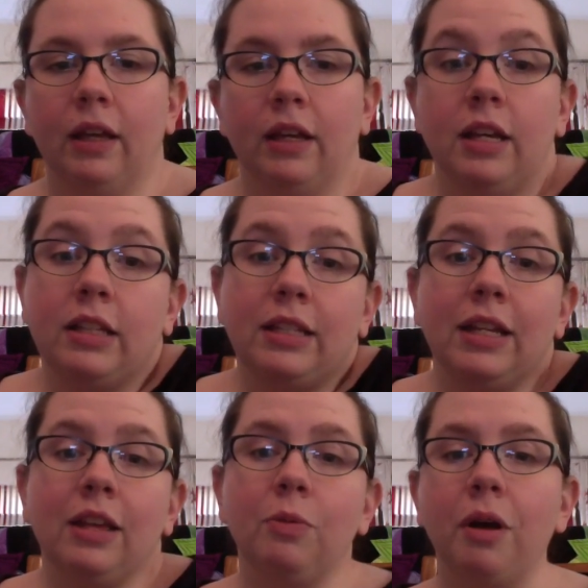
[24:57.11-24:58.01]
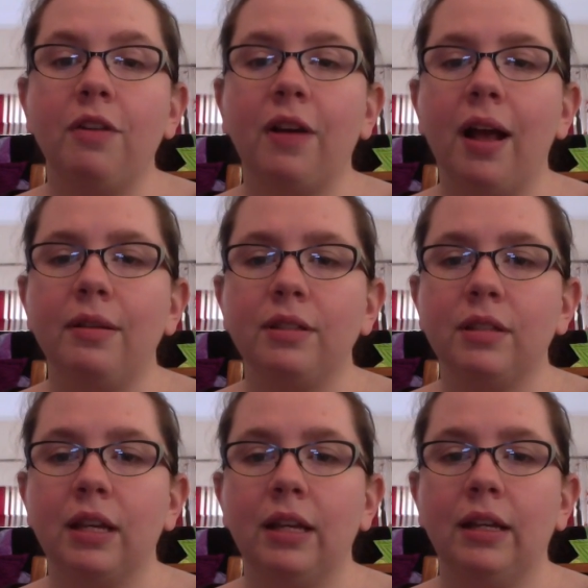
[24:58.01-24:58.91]
you get to see another part of our house,
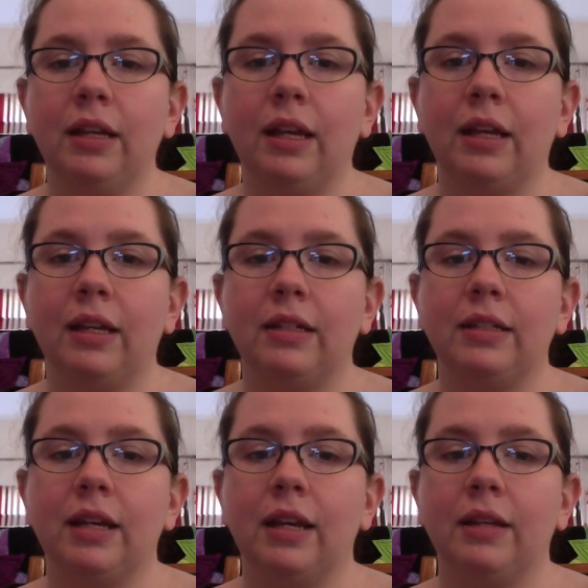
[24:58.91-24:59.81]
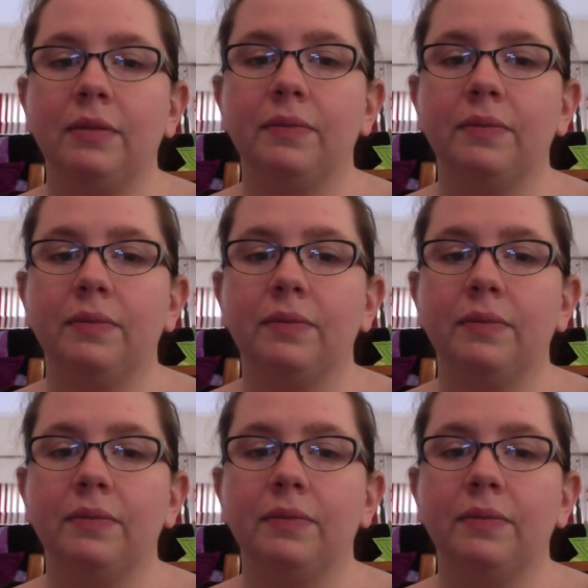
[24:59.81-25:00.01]
and that